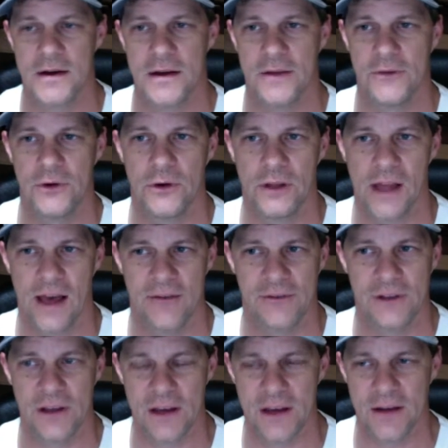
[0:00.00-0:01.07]
if you're in
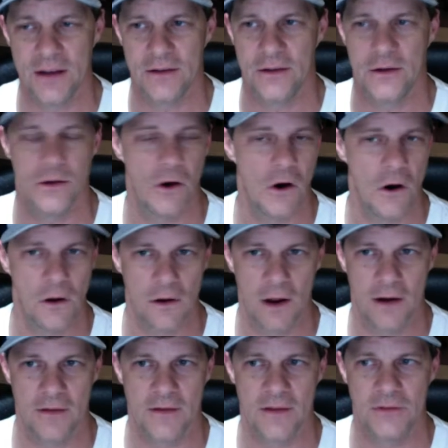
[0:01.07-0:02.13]
Lafayette, the dog
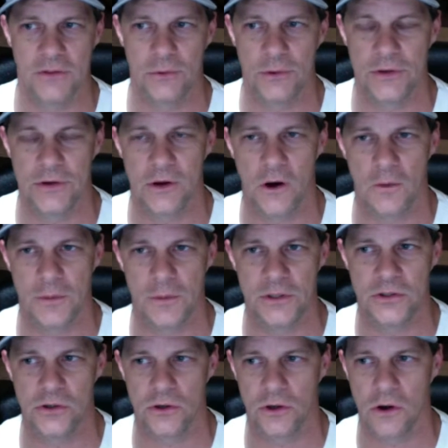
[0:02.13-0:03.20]
97.3, the dog, be
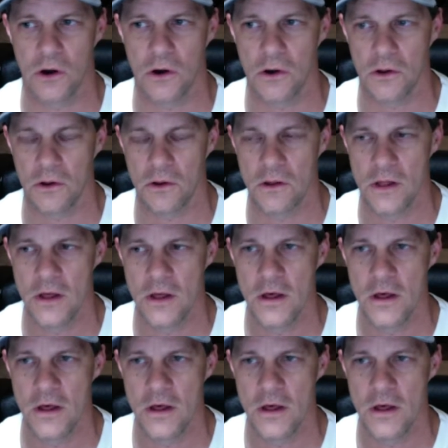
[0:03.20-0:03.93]
sure to call